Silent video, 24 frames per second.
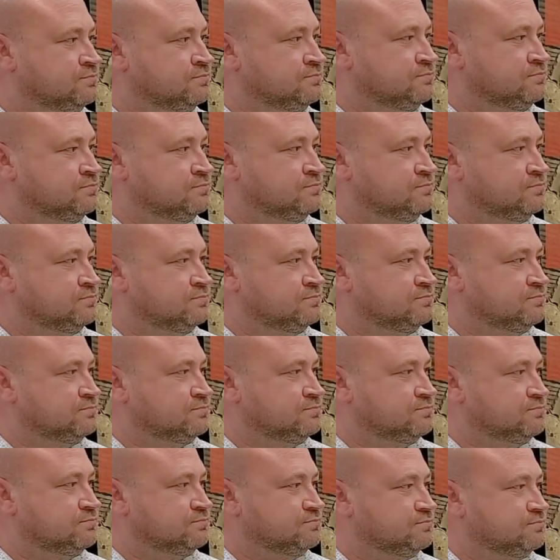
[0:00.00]

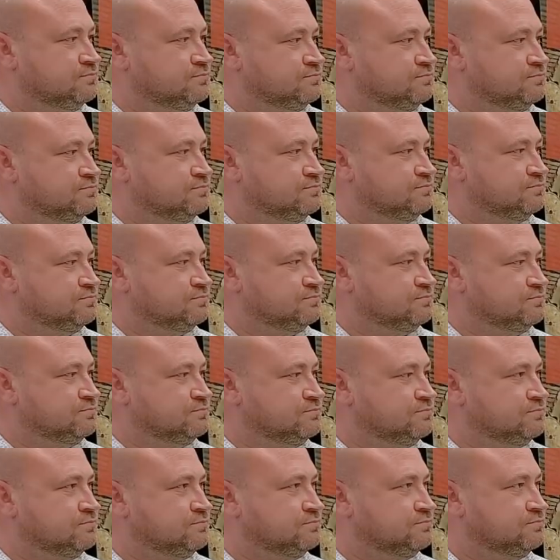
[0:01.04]

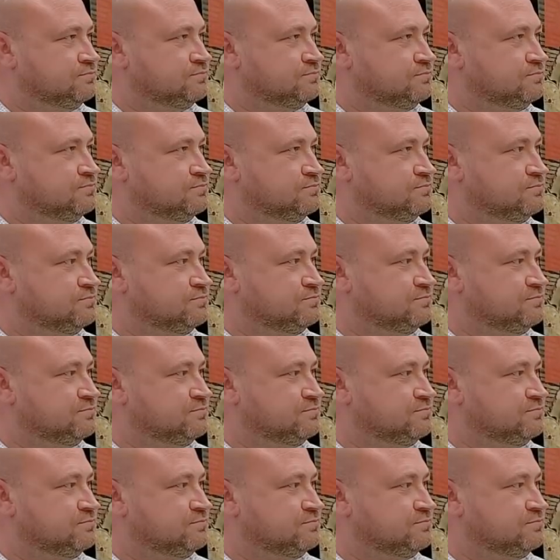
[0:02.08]
(silent)